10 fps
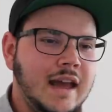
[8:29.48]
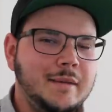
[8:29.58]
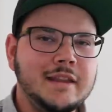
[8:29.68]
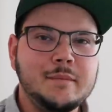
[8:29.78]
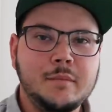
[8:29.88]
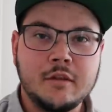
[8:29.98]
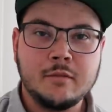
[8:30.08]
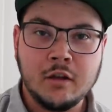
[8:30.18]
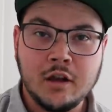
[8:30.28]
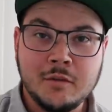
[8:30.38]
I might get a
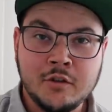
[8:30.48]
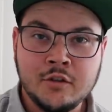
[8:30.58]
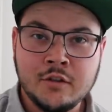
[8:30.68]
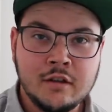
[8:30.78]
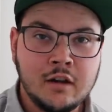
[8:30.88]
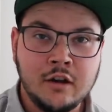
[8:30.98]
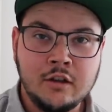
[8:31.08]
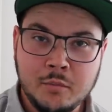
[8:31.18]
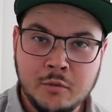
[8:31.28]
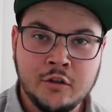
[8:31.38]
small commission
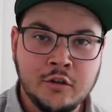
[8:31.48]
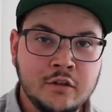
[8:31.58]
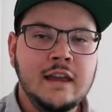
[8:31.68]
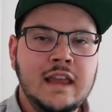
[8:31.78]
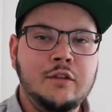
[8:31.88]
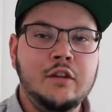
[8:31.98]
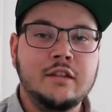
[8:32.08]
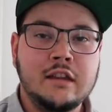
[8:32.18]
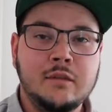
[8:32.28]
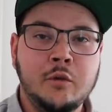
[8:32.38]
on your purchase if you
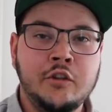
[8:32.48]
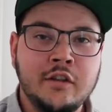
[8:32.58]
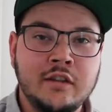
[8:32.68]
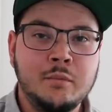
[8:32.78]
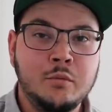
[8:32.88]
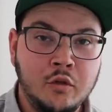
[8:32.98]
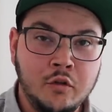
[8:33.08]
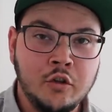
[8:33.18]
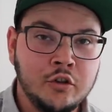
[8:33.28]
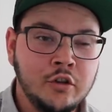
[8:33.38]
decide to purchase the pro
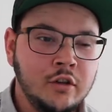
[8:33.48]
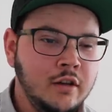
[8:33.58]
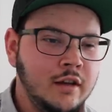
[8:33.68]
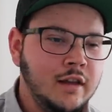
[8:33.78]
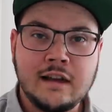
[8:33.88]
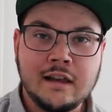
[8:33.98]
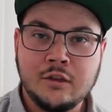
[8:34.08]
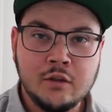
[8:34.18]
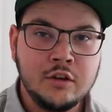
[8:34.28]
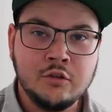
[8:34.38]
version at
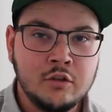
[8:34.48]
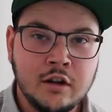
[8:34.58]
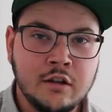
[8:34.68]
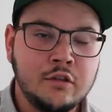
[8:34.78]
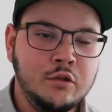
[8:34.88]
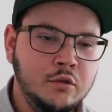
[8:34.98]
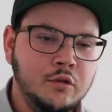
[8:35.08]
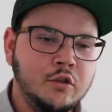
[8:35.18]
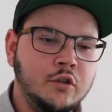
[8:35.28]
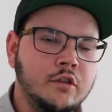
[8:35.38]
no additional cost to you,
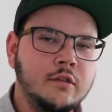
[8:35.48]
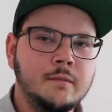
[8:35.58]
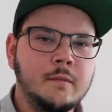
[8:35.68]
of course.